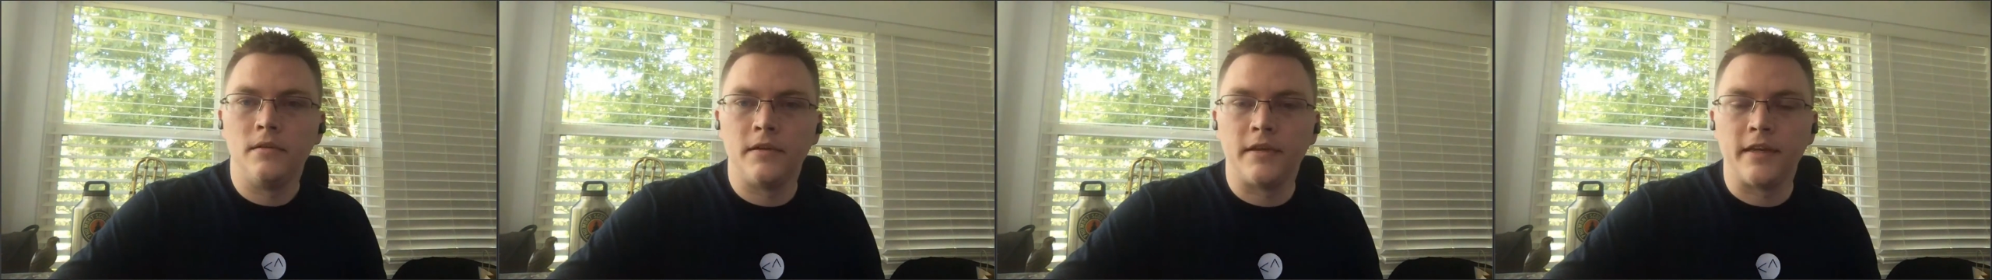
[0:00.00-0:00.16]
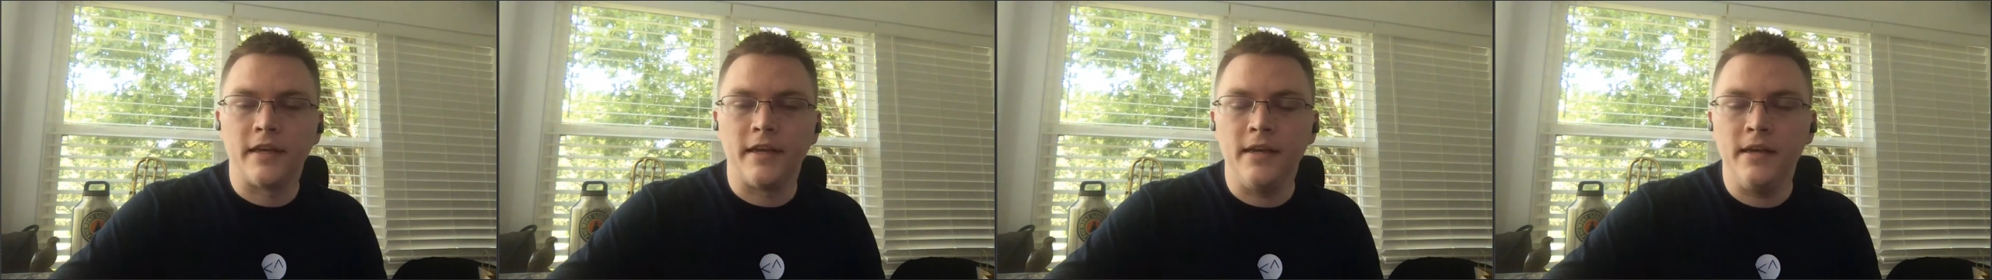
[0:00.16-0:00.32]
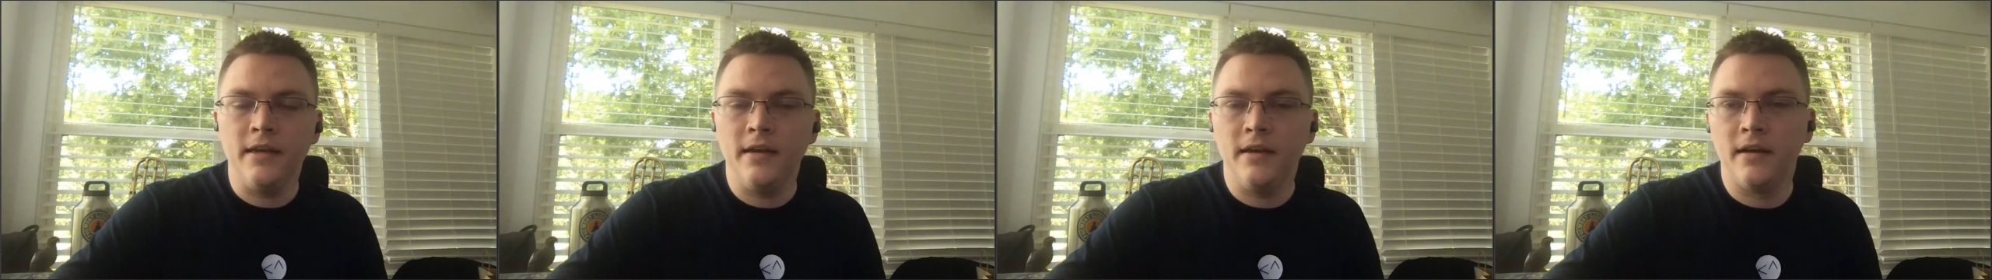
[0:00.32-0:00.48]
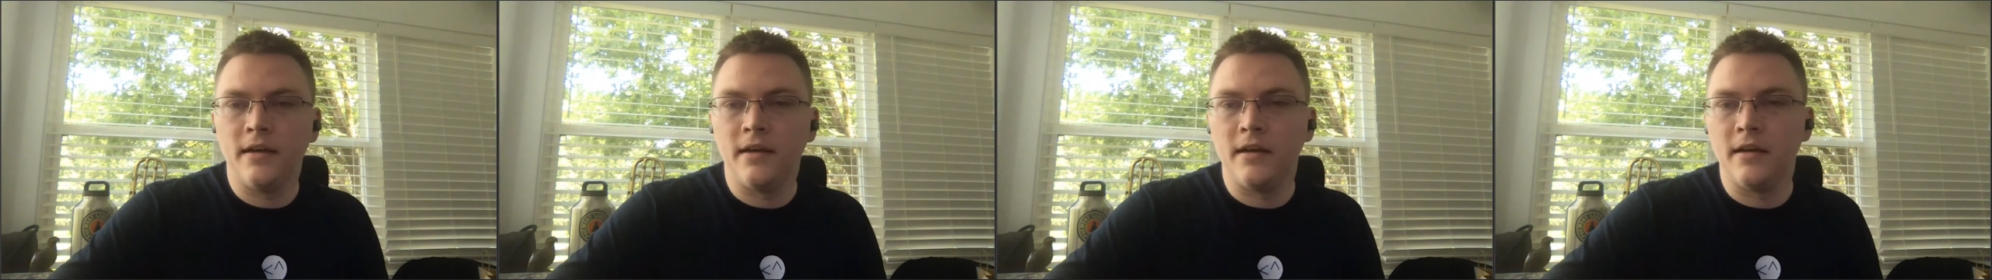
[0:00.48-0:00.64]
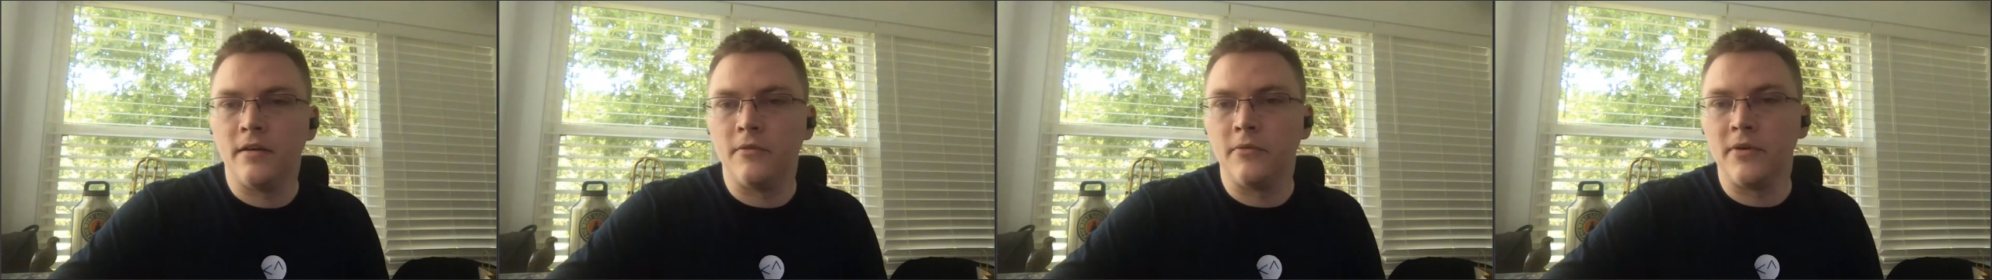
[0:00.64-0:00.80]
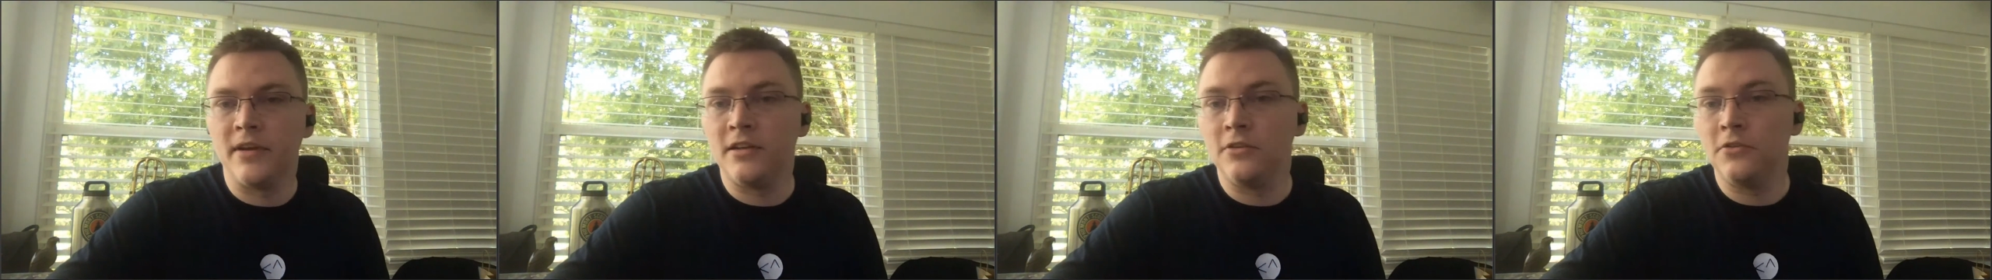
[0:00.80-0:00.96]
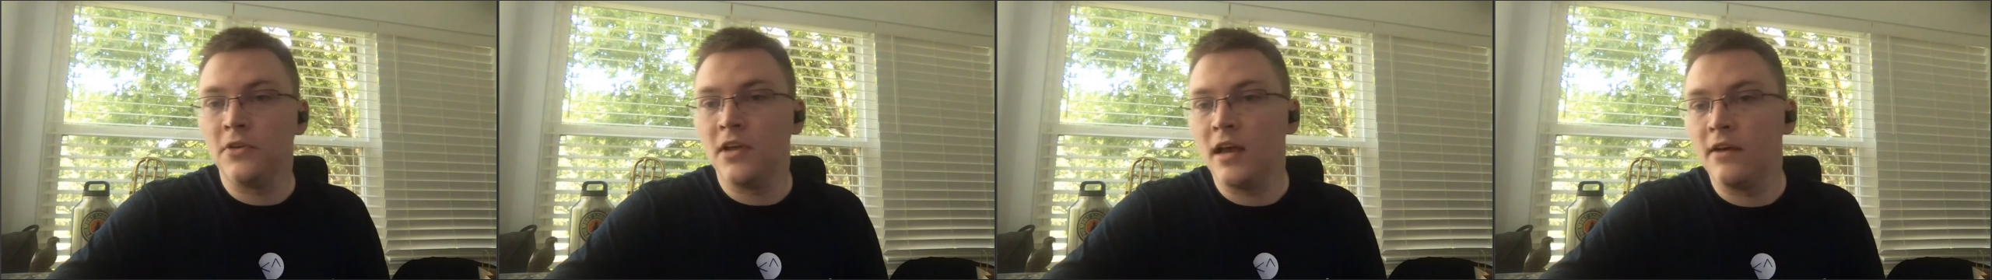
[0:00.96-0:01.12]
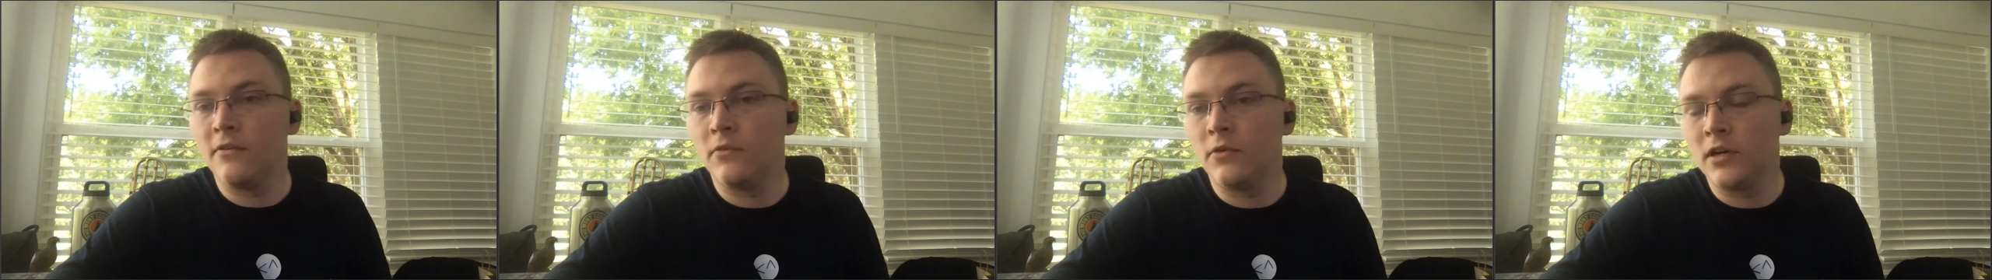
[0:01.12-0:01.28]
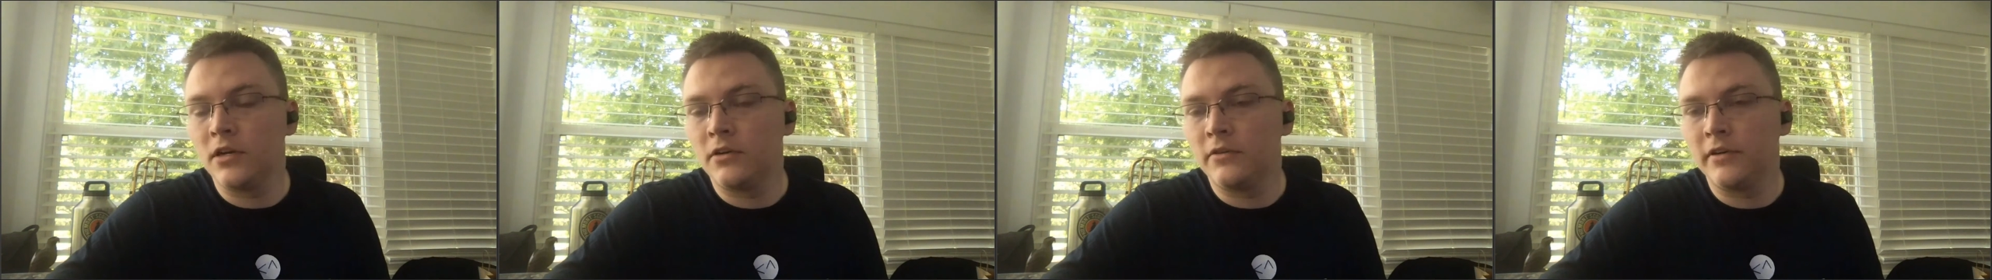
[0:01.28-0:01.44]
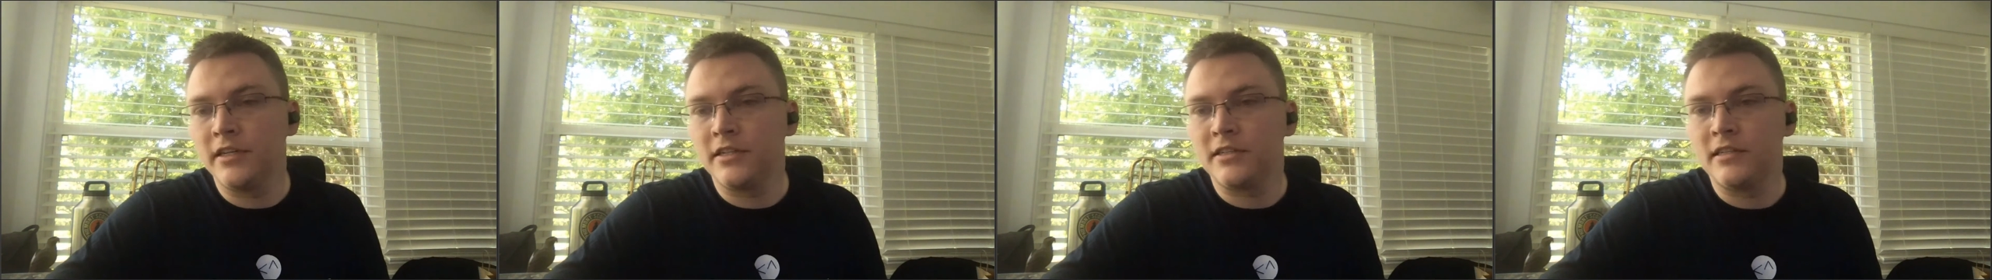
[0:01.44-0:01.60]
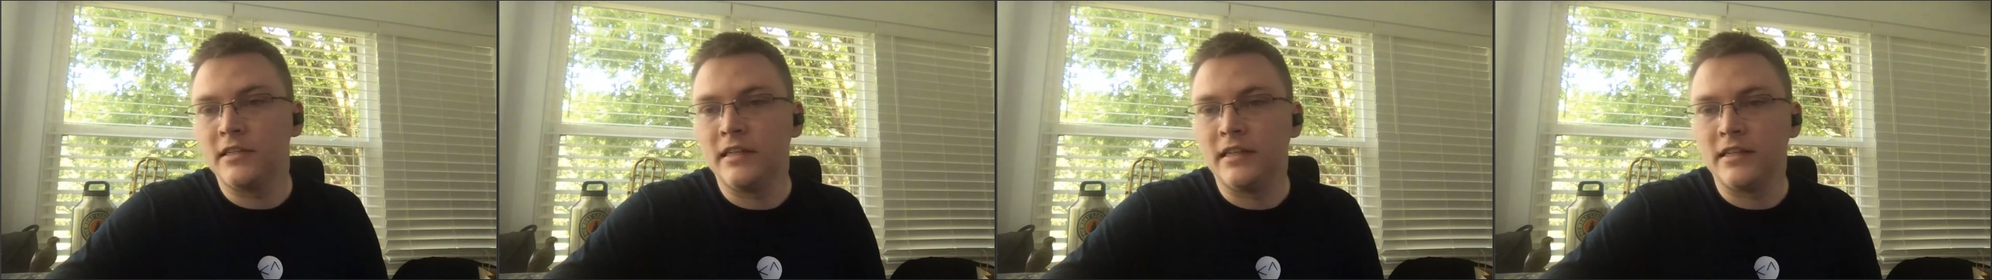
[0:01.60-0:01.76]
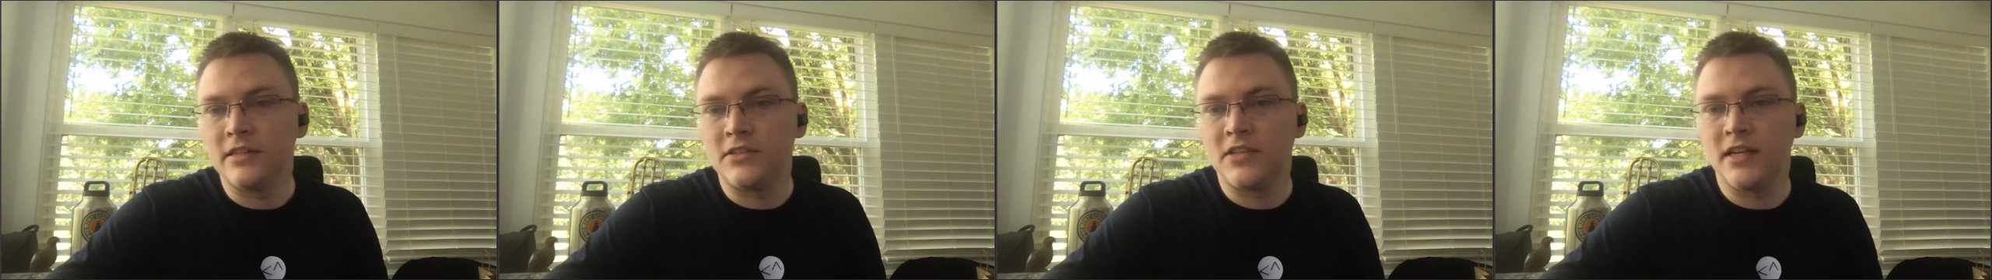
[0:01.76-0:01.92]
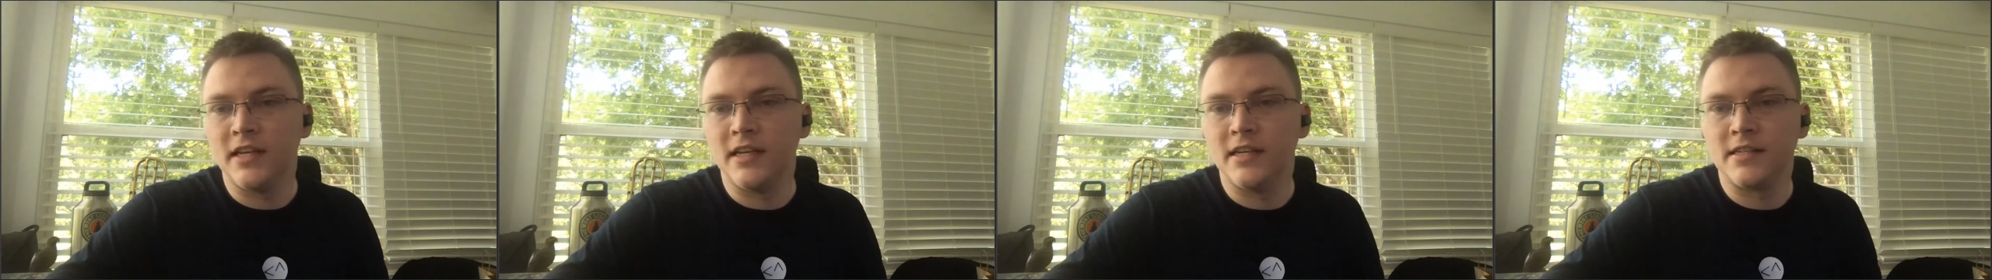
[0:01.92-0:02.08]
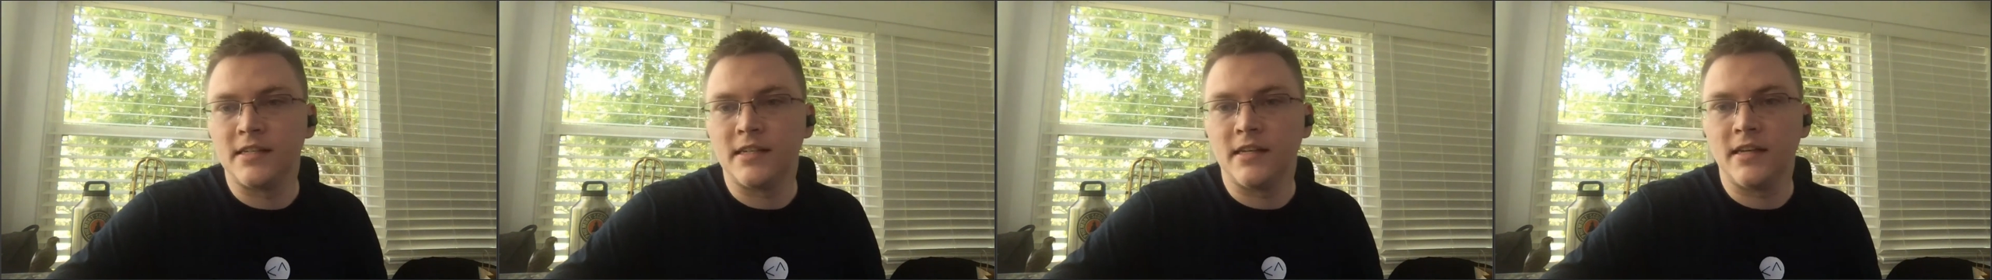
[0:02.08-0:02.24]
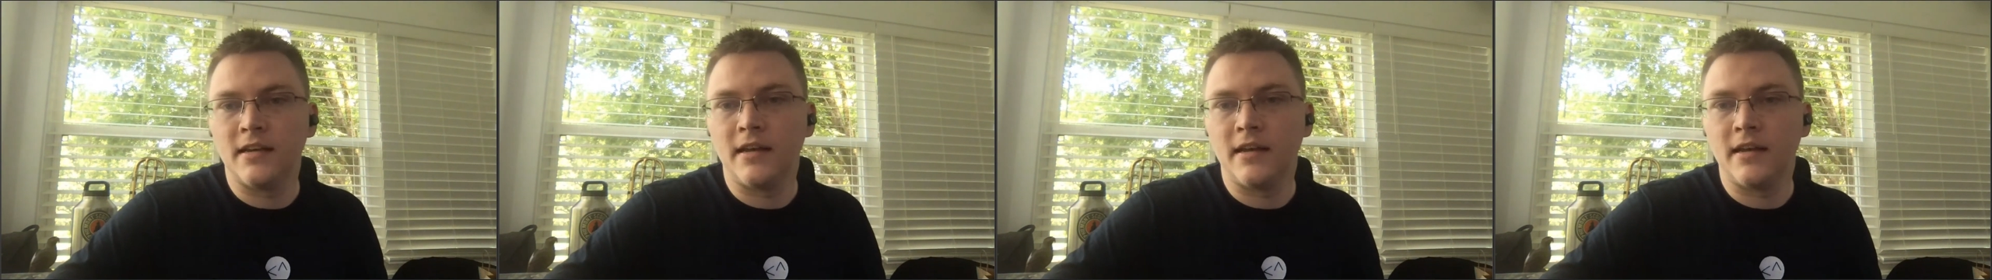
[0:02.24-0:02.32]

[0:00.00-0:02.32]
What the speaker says: Okay, we do have one question that says,